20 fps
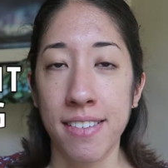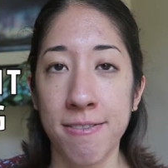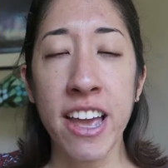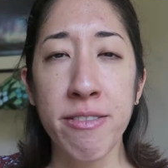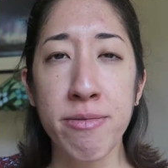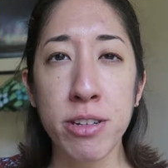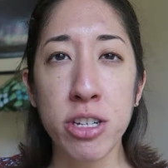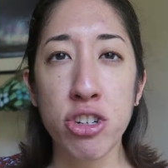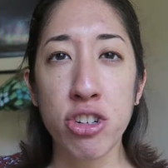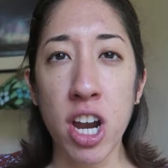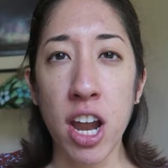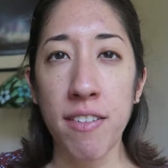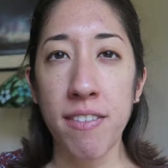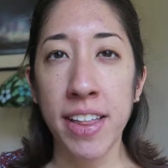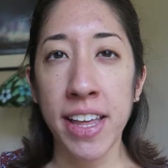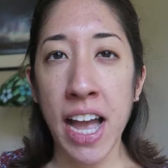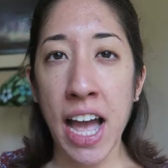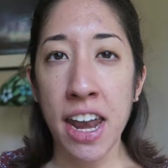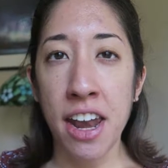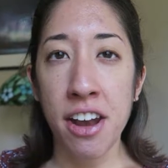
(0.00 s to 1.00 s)
I've been
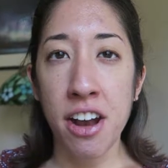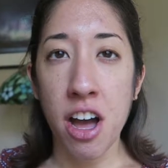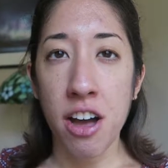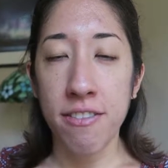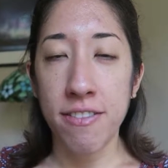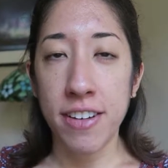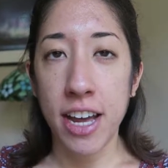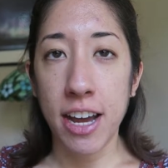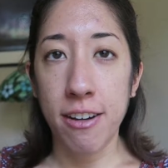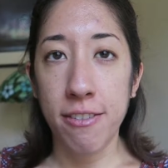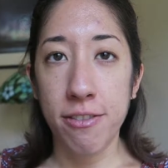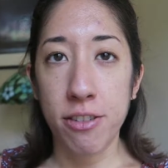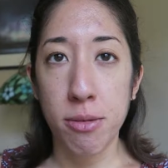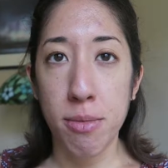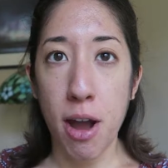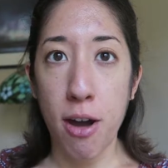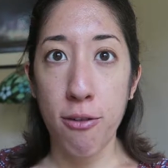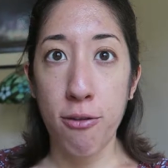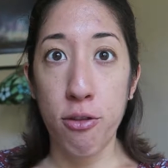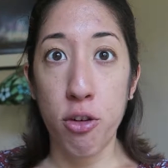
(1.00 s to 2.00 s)
traveling on and off now for
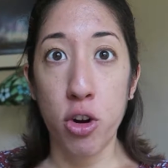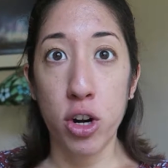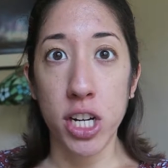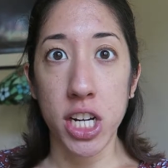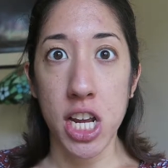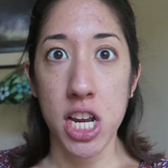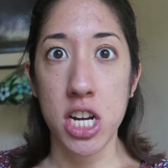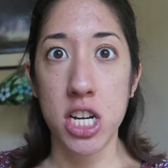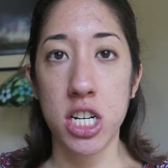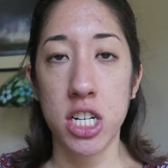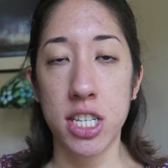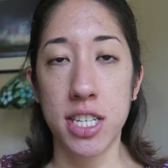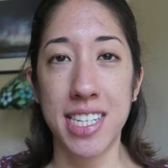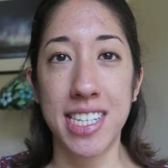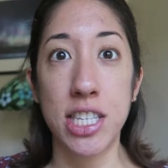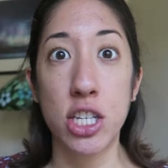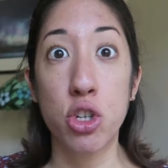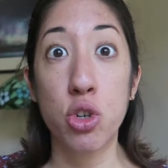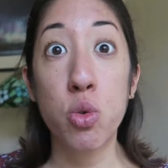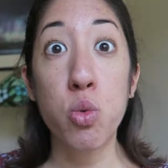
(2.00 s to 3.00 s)
about 4 years.
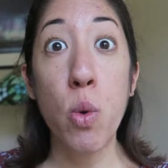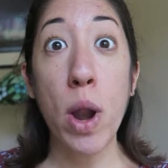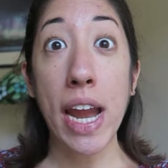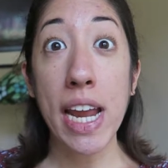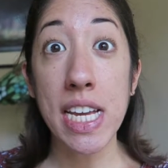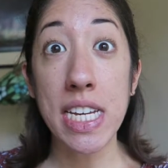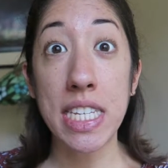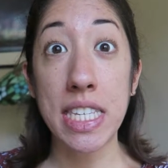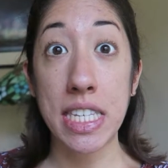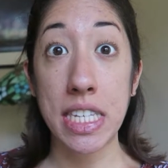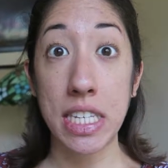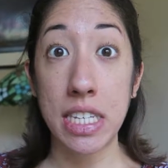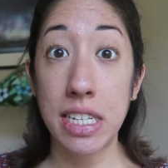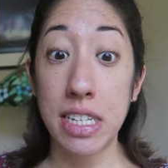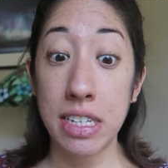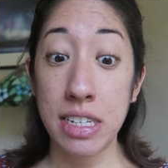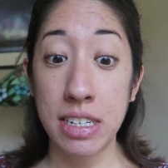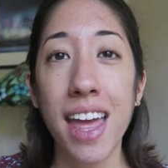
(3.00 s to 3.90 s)
It's crazy.